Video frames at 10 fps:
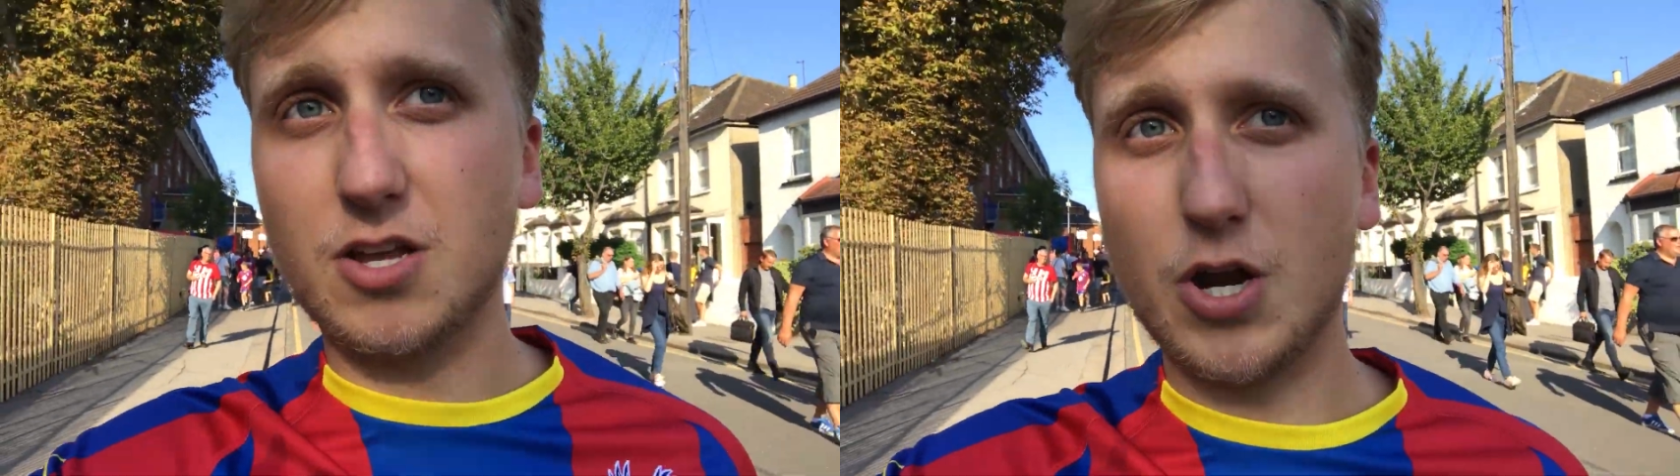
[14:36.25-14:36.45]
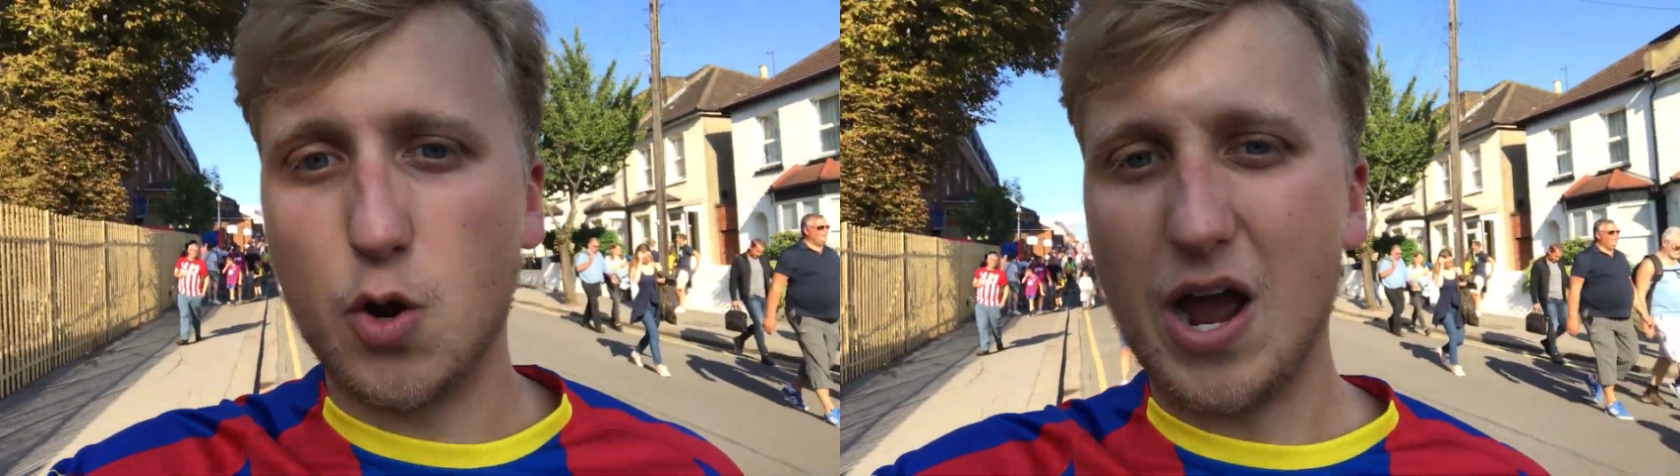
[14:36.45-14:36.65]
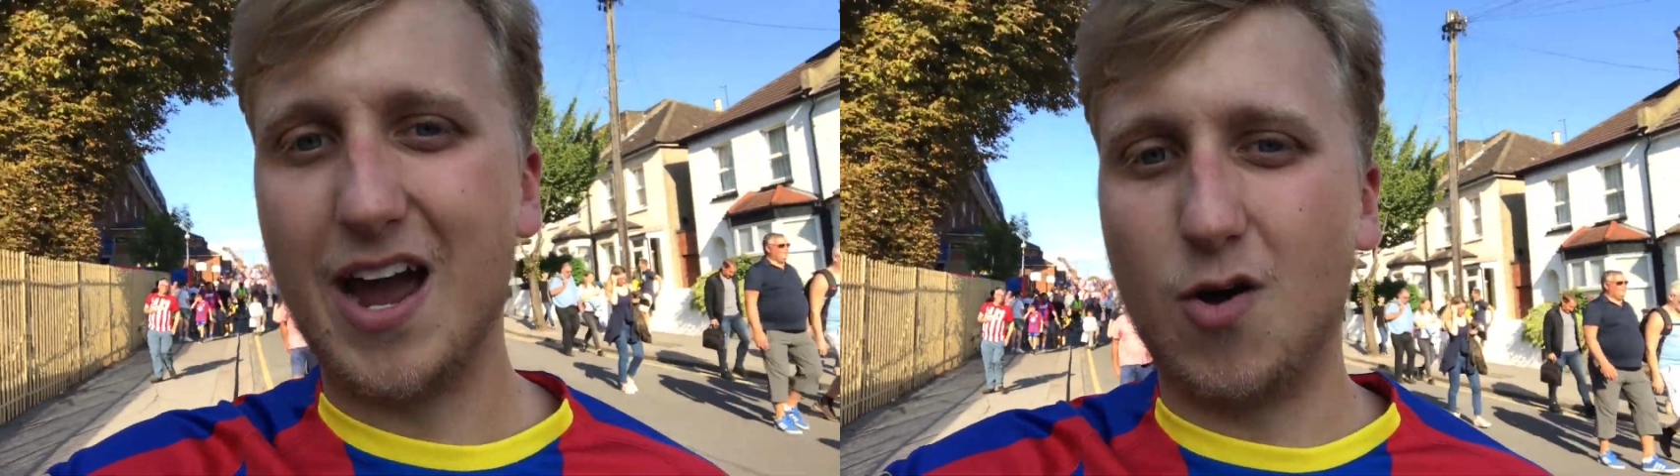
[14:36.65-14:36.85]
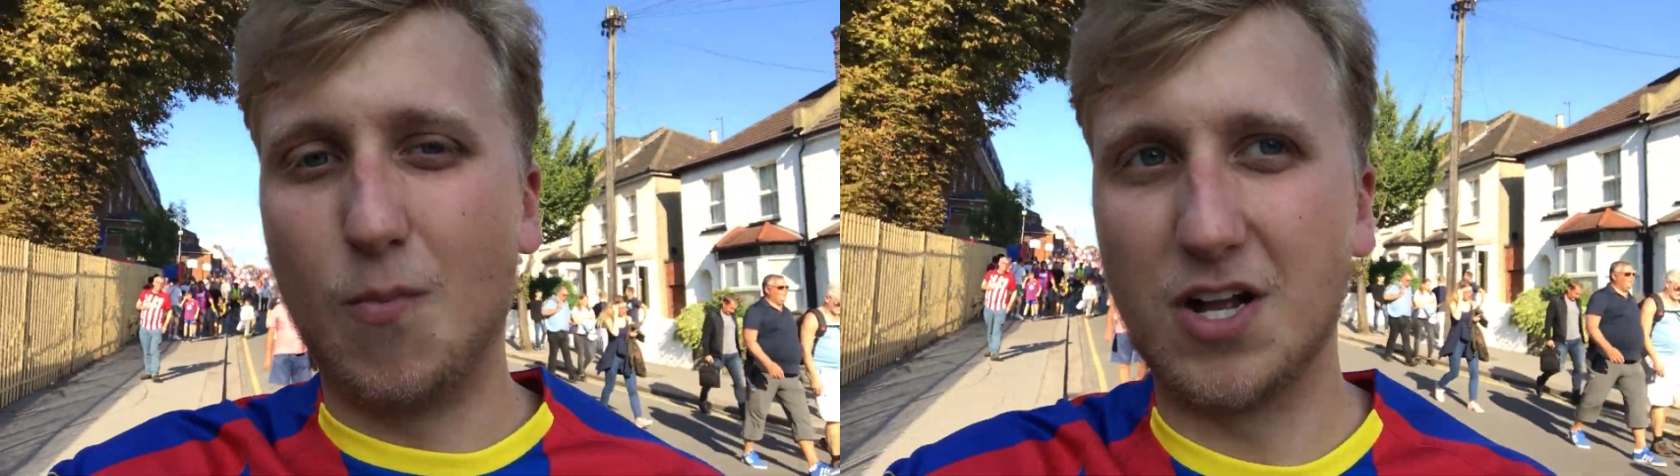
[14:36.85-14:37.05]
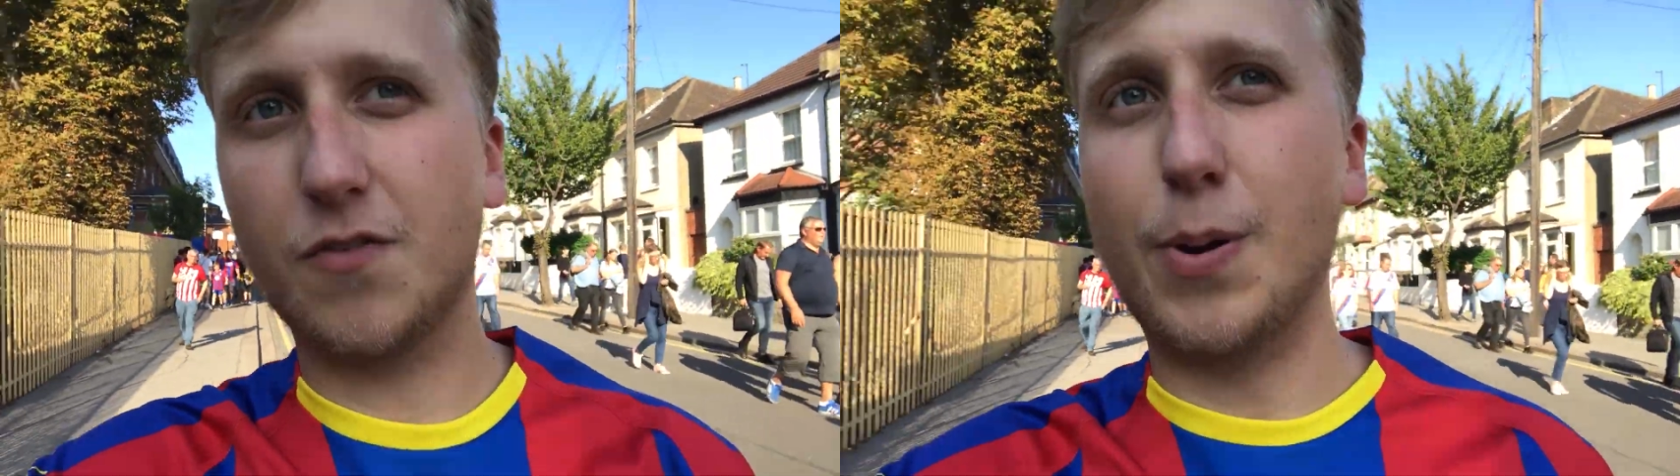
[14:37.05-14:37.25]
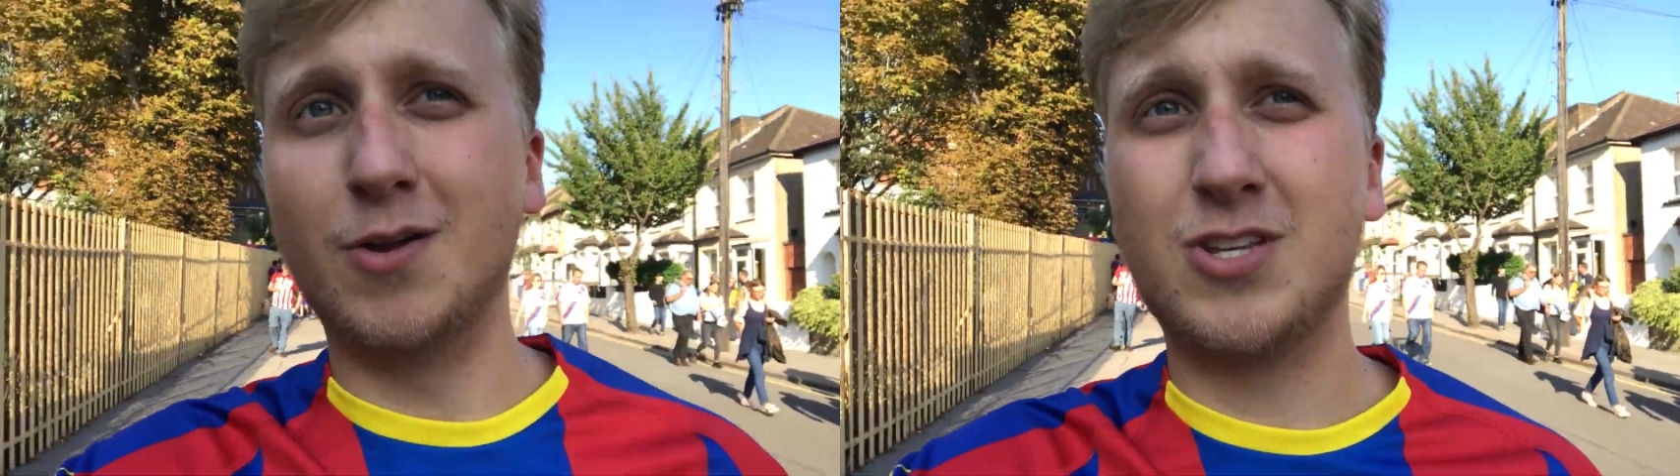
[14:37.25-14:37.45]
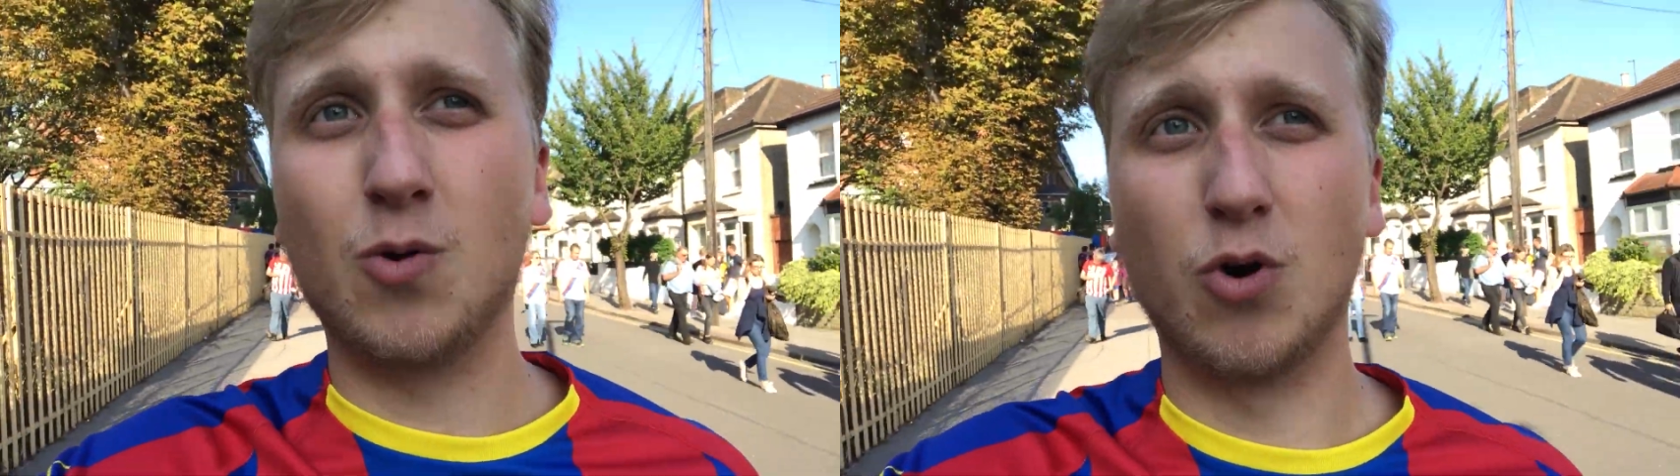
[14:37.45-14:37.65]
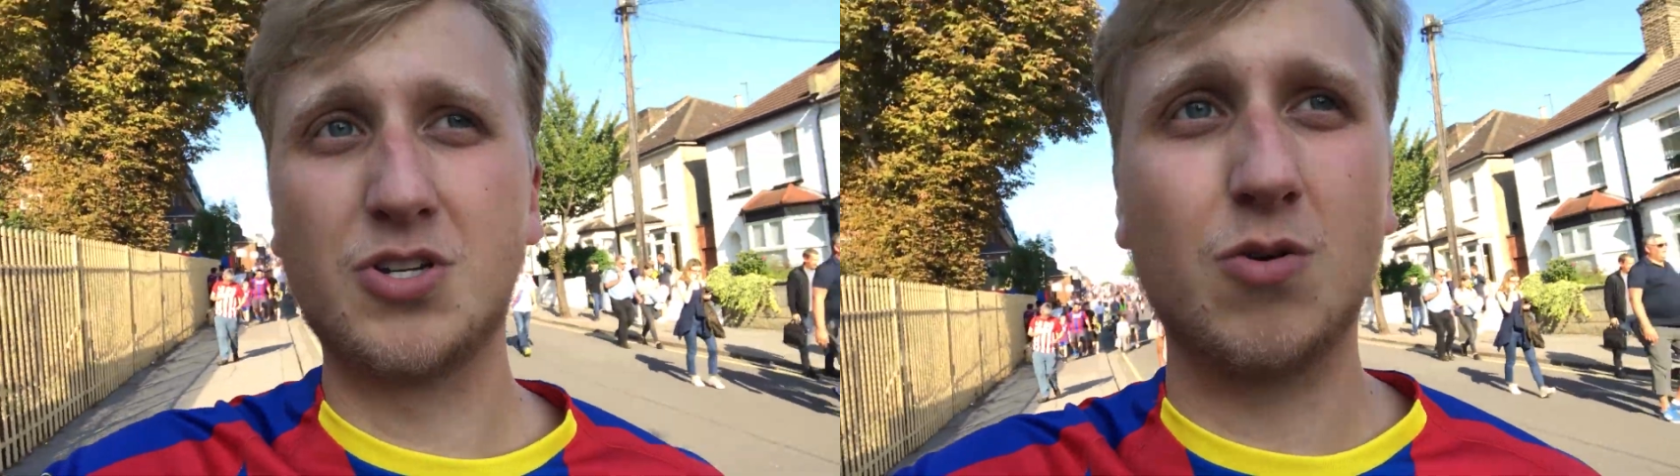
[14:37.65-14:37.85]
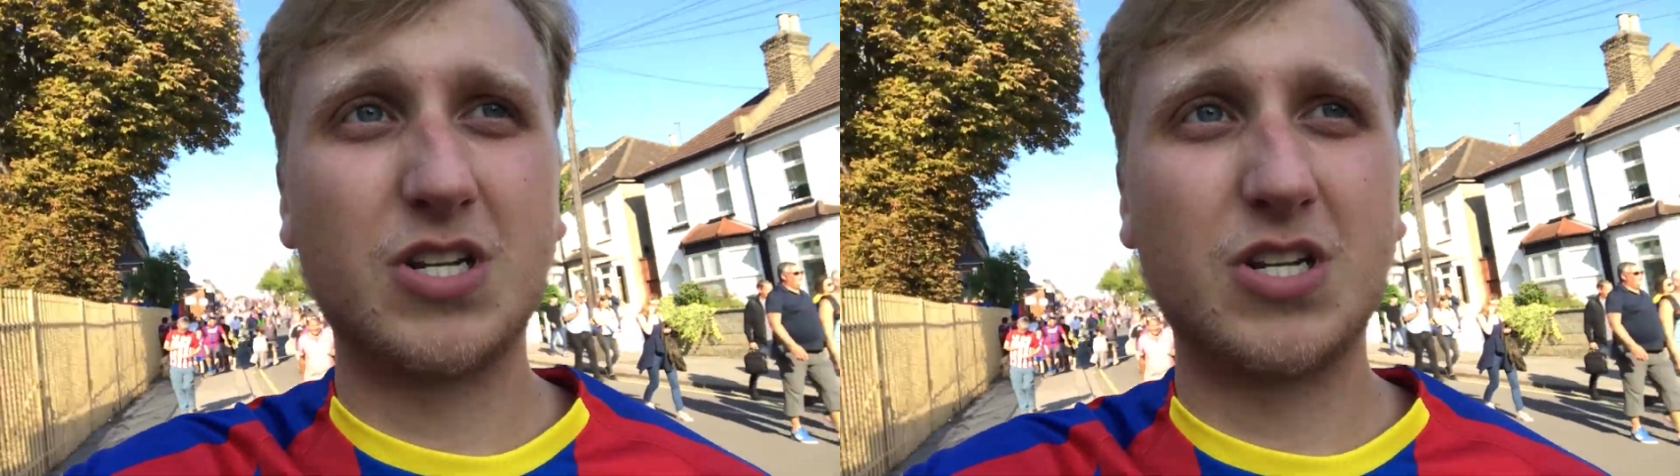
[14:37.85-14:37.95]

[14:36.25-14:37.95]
I don't know how much of a penalty it was.